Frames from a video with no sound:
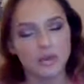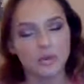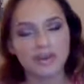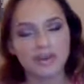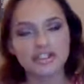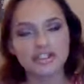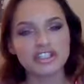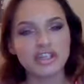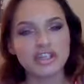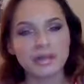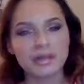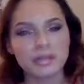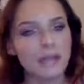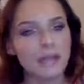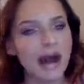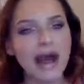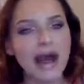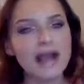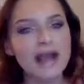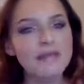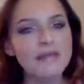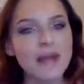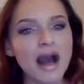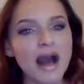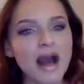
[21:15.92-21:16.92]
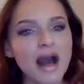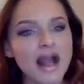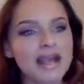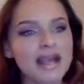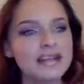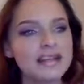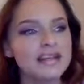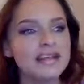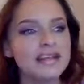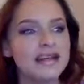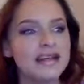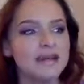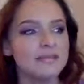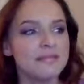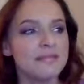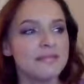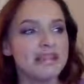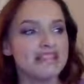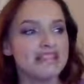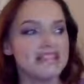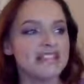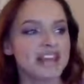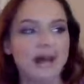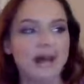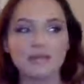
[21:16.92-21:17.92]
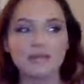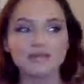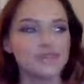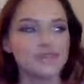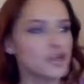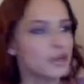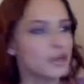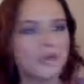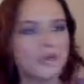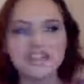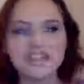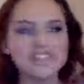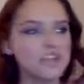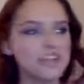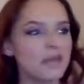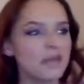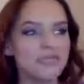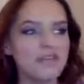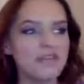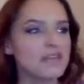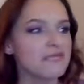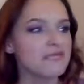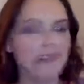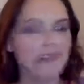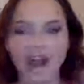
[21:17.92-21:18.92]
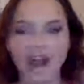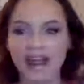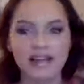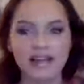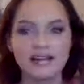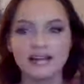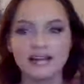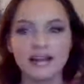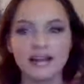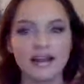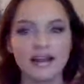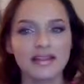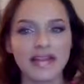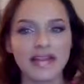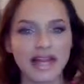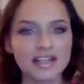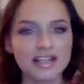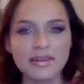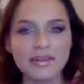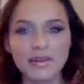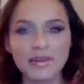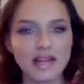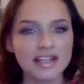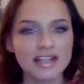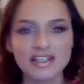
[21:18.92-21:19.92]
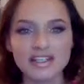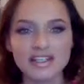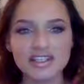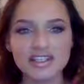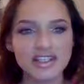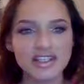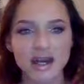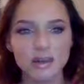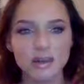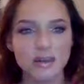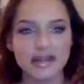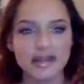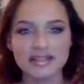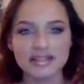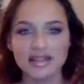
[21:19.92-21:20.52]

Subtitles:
which in my mind means that I'm doing something right. That's what I just tell myself.